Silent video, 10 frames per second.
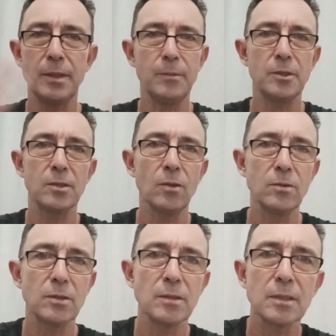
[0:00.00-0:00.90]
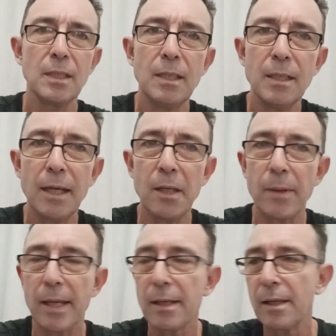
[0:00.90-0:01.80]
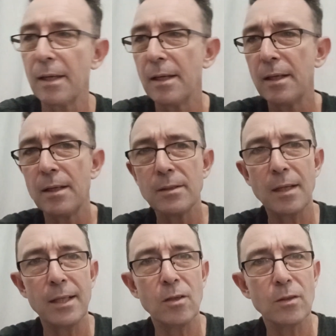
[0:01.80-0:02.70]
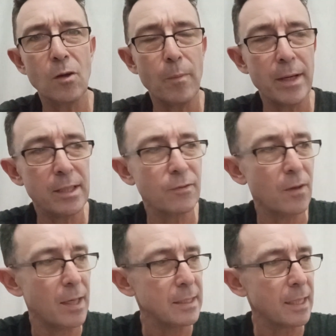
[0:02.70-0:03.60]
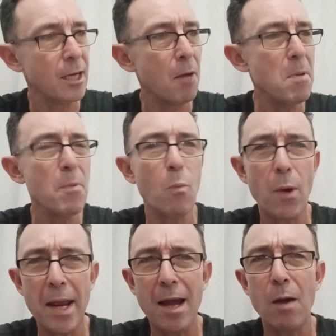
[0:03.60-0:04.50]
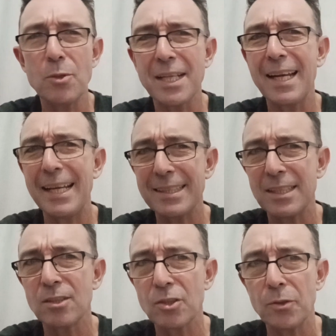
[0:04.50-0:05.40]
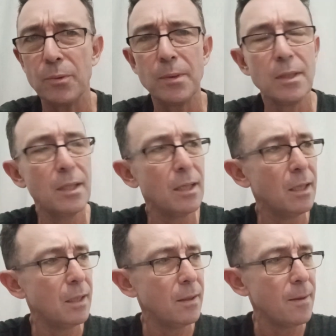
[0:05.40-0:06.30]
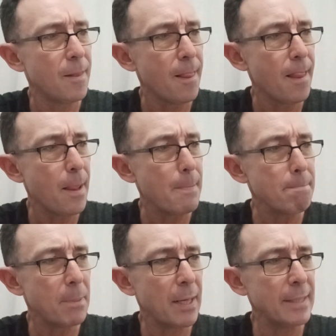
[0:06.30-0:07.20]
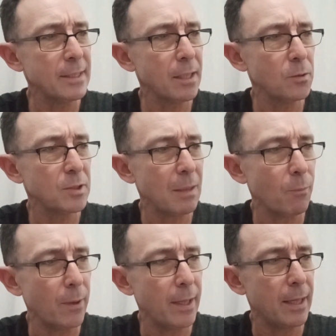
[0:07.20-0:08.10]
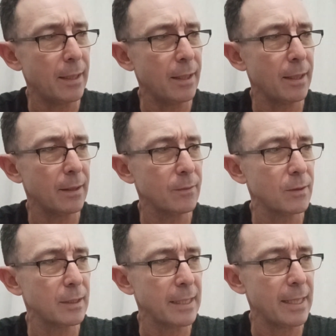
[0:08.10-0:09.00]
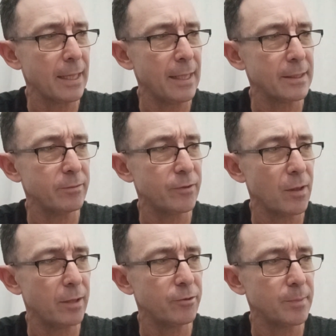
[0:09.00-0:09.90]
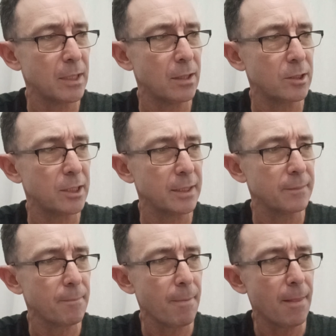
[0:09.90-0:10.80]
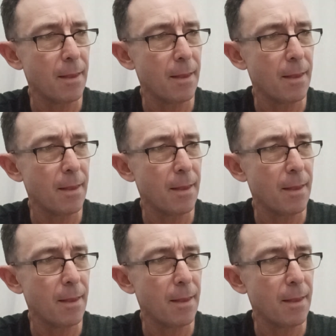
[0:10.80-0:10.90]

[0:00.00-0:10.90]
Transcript: it was just nonsense. Anyway, so they got me these flights. I can't remember where I was connecting to, but I had to go somewhere, and then I could get a connecting flight from Darching,